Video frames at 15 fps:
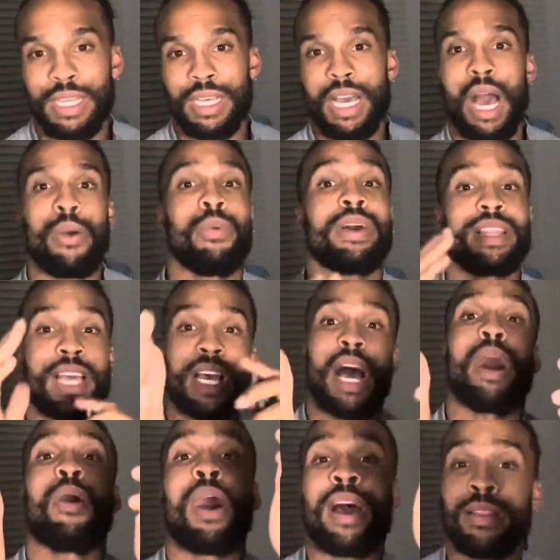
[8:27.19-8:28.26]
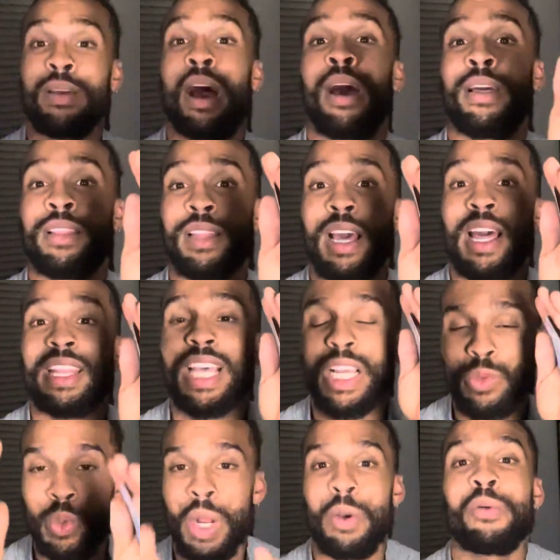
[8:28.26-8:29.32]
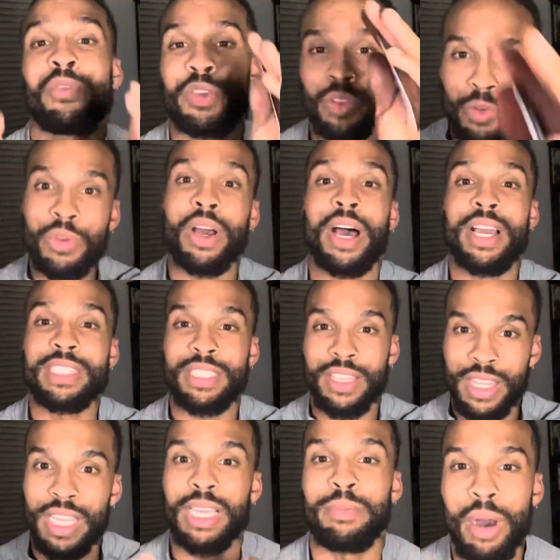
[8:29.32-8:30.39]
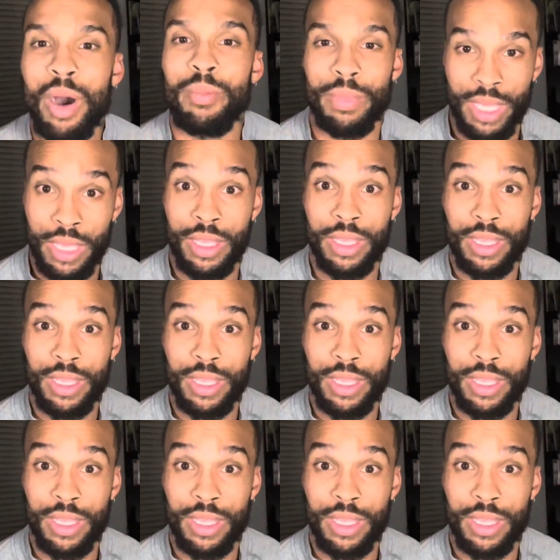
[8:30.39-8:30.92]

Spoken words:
I want that. I that's what I want for you guys to think about me.